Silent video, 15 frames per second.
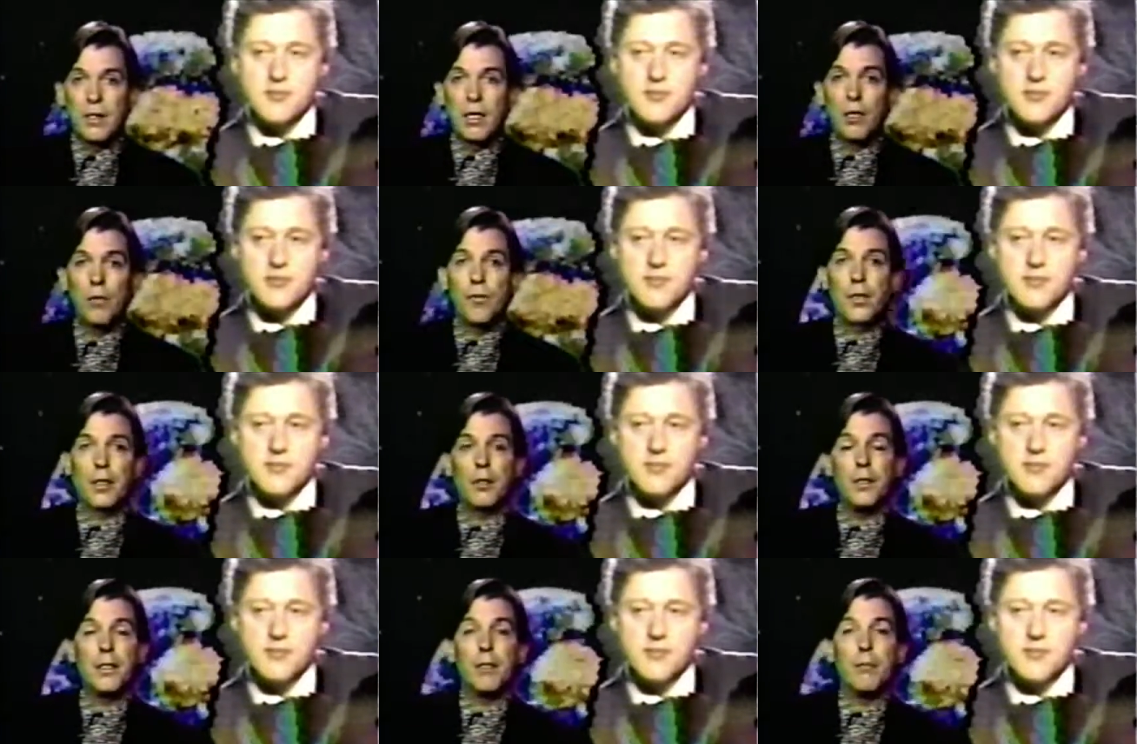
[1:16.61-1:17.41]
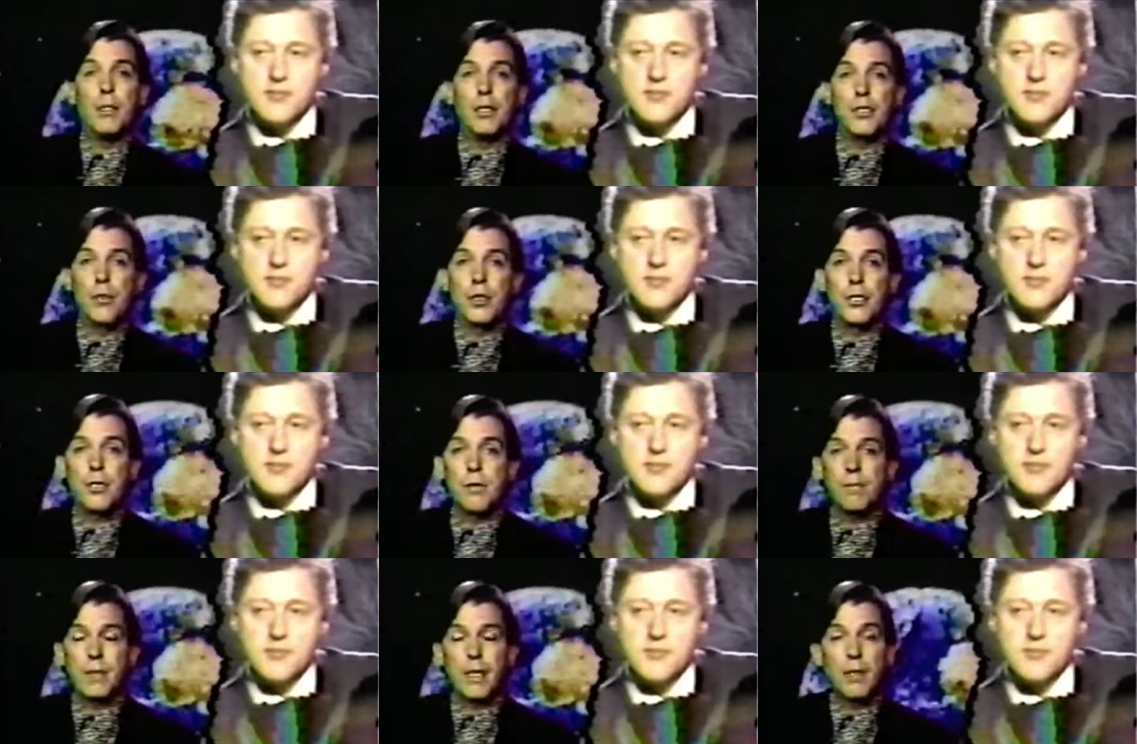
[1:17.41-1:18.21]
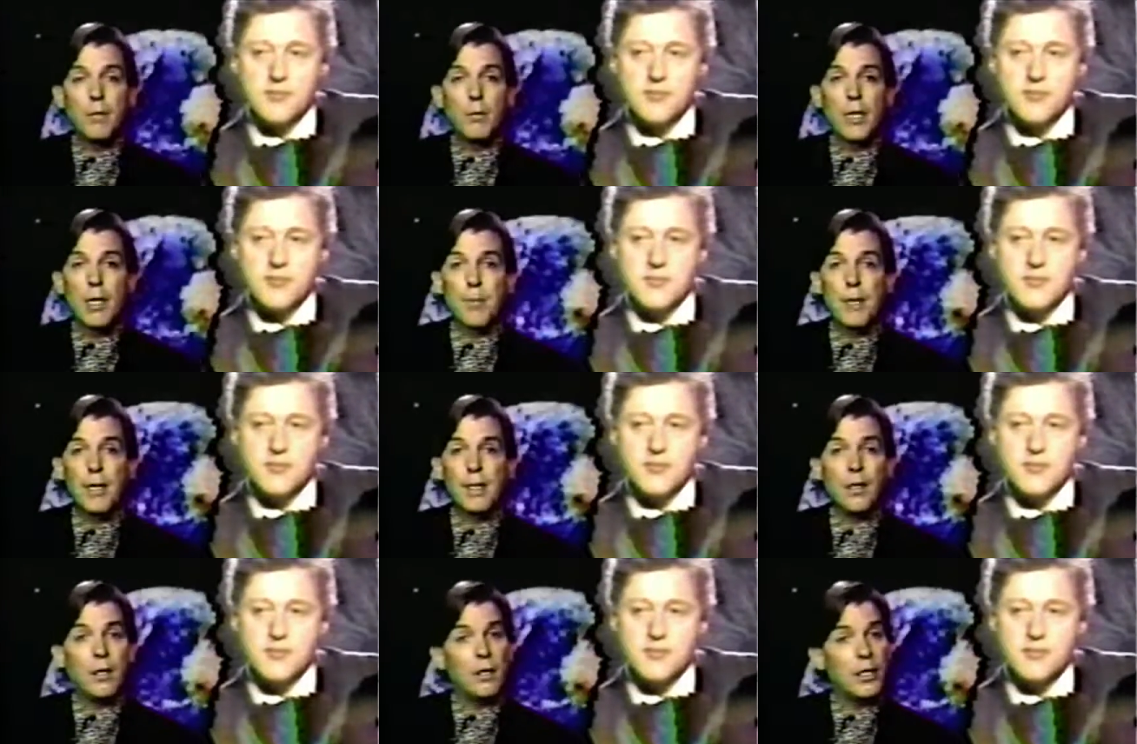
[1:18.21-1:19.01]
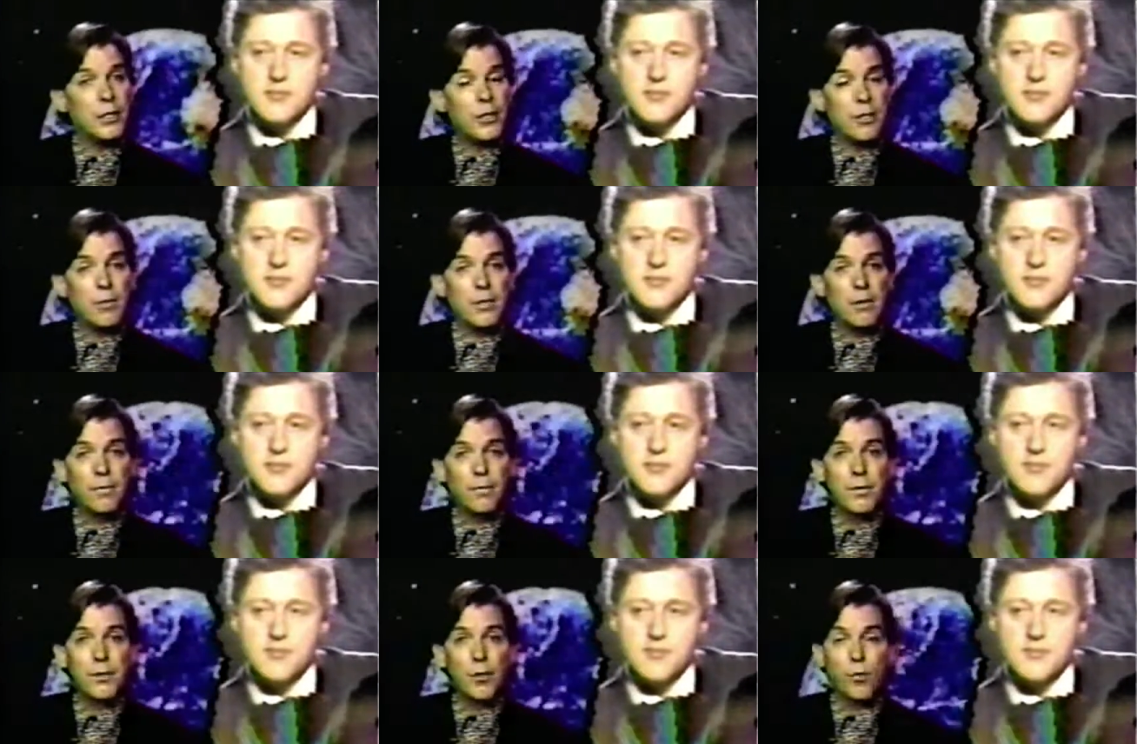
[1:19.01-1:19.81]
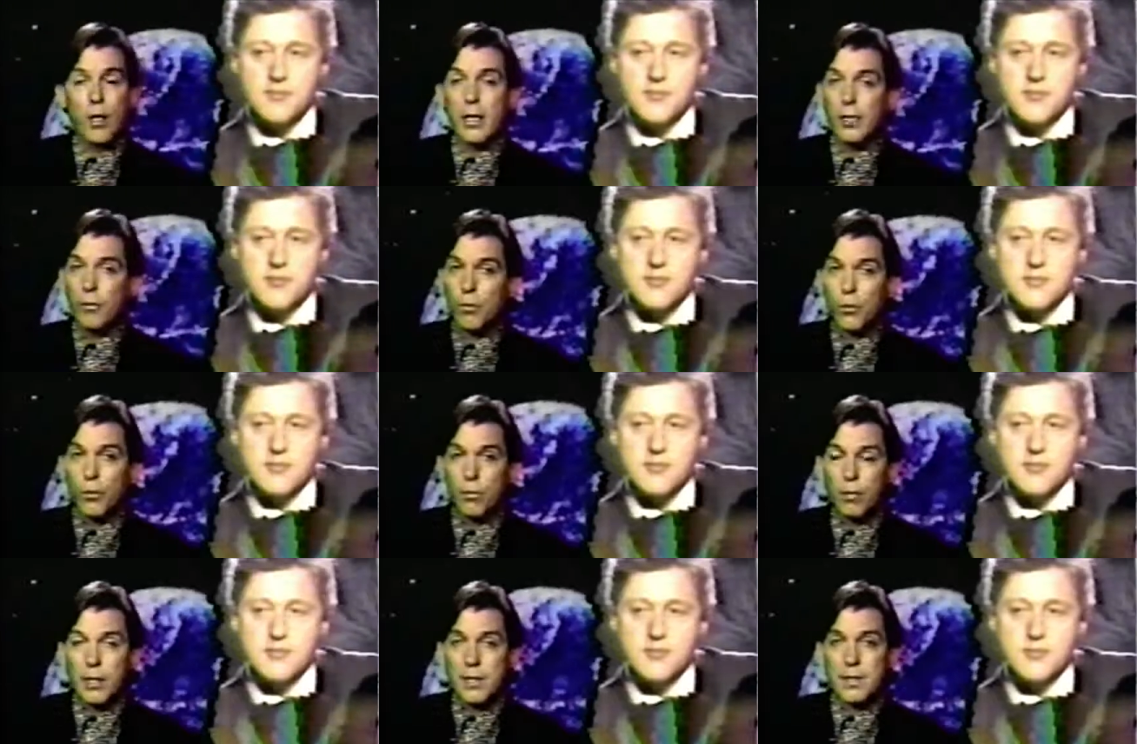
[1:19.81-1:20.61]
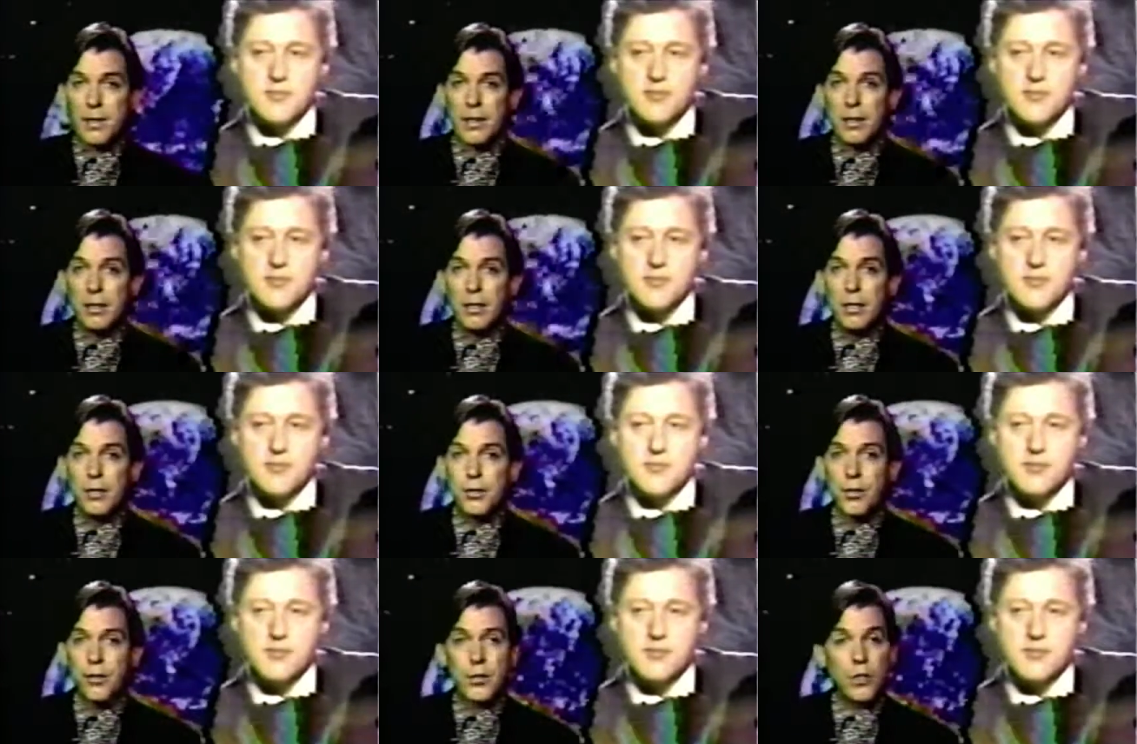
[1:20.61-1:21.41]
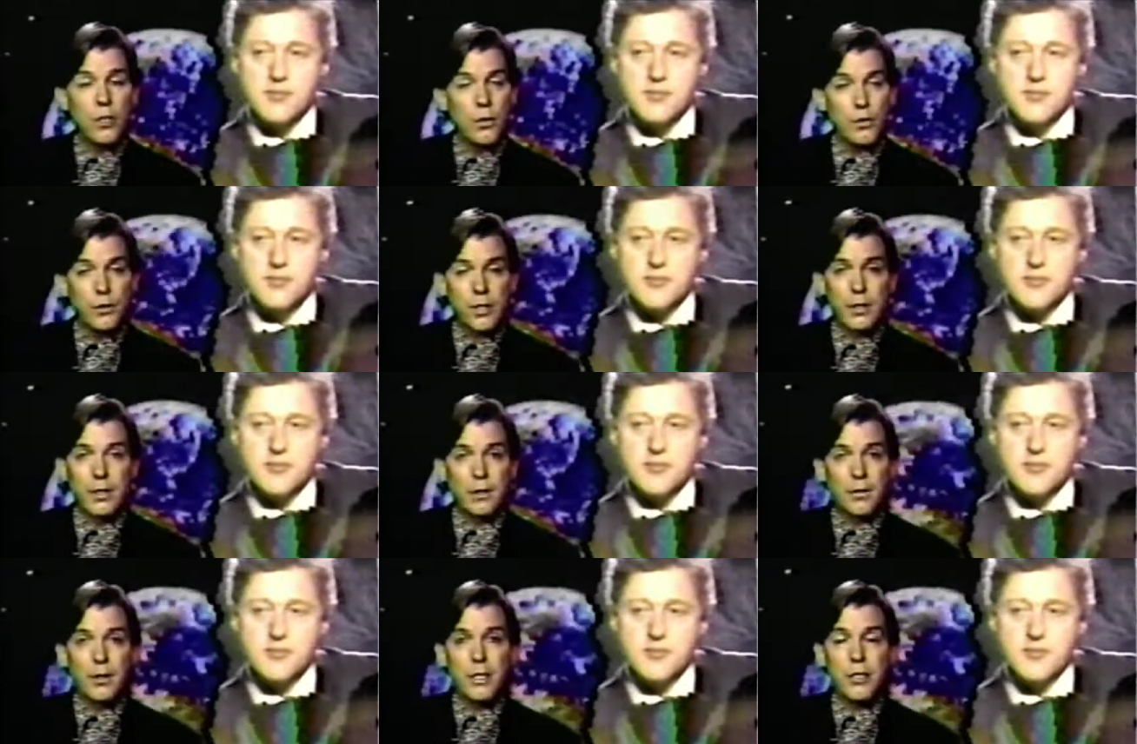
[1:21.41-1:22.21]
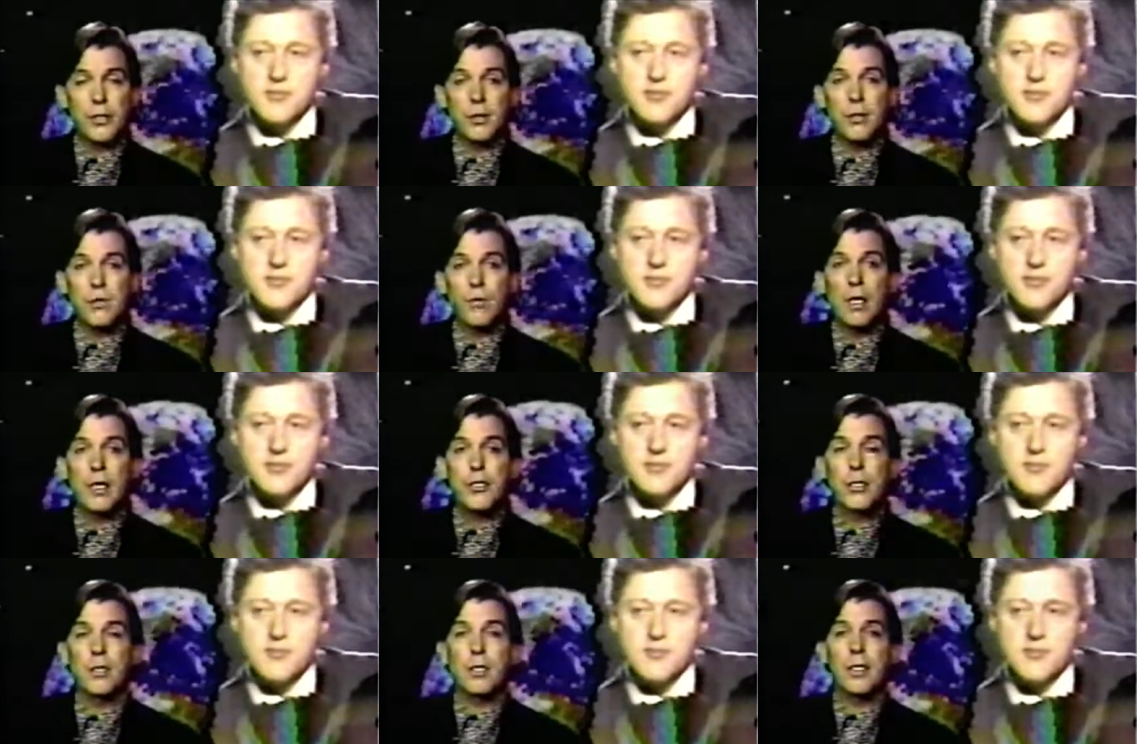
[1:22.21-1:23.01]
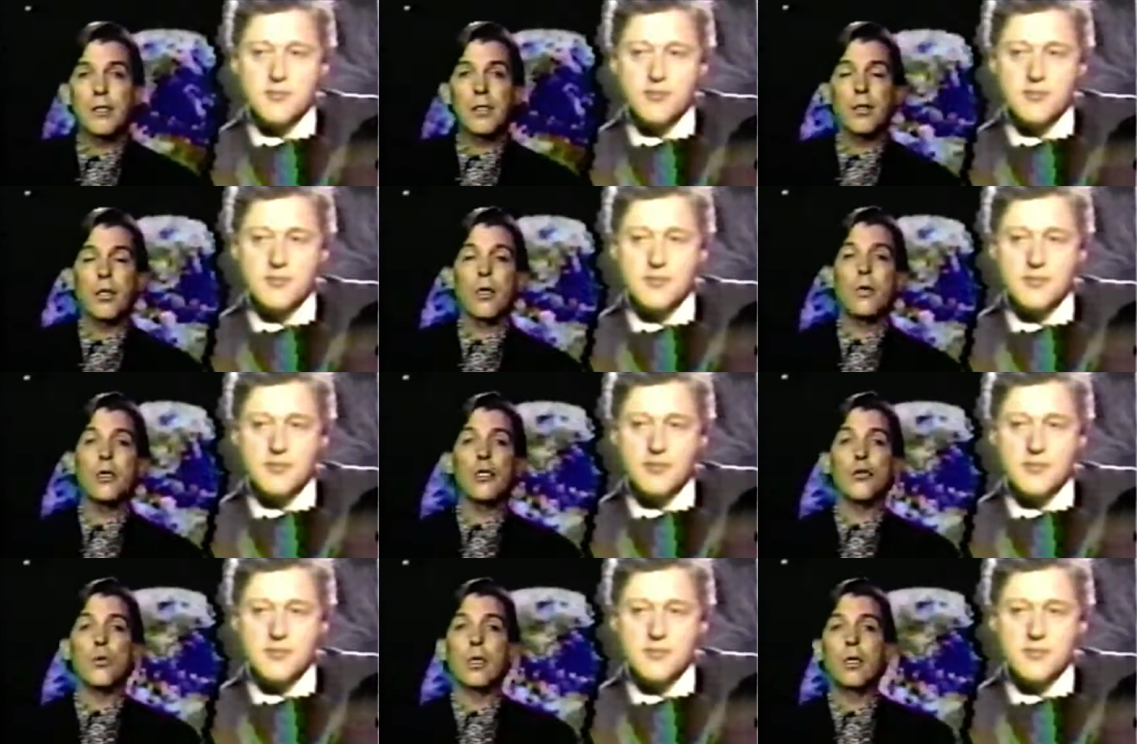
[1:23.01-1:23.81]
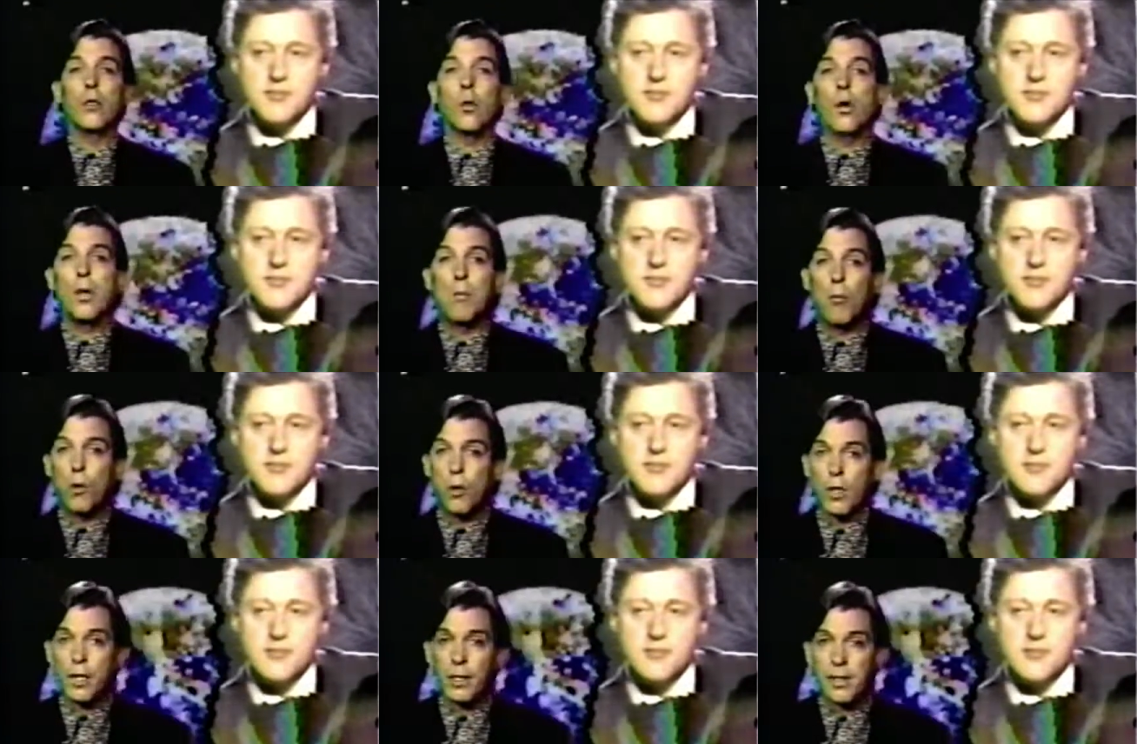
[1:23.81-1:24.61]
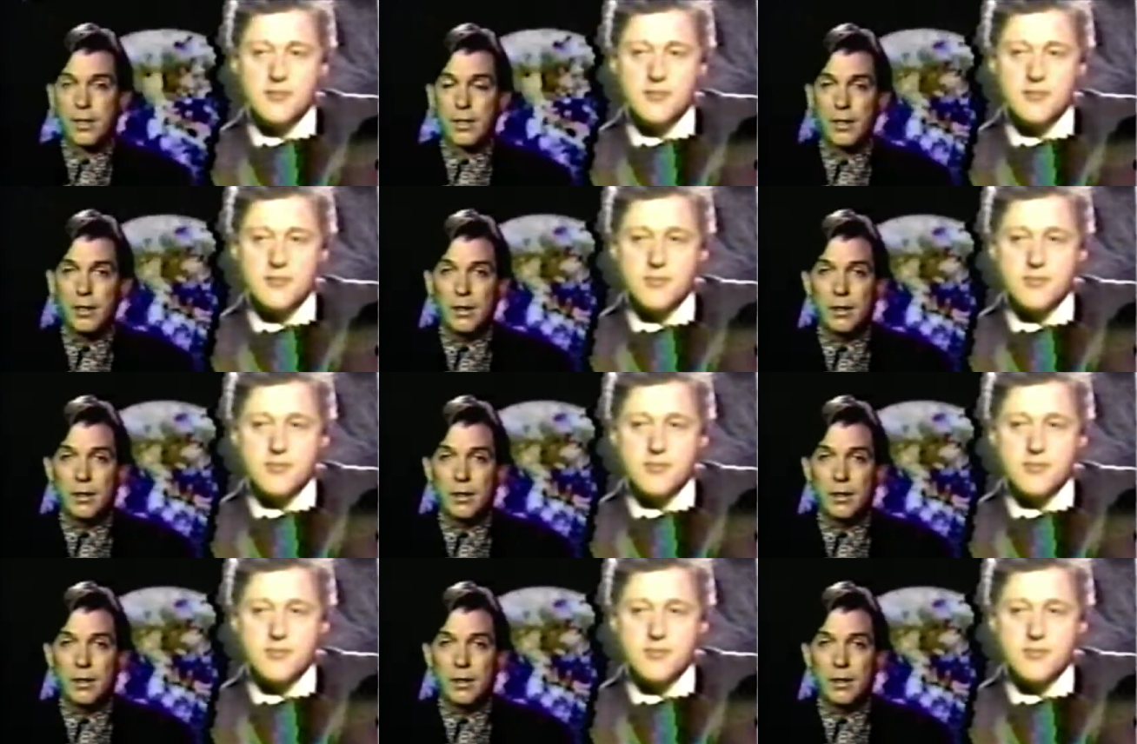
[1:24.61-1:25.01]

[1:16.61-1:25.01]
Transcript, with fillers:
Speaker 1: However, the Clinton administration, headed by a man alleged to be the first rock and roll president, shows no inclination to rationalize the current drug law morass.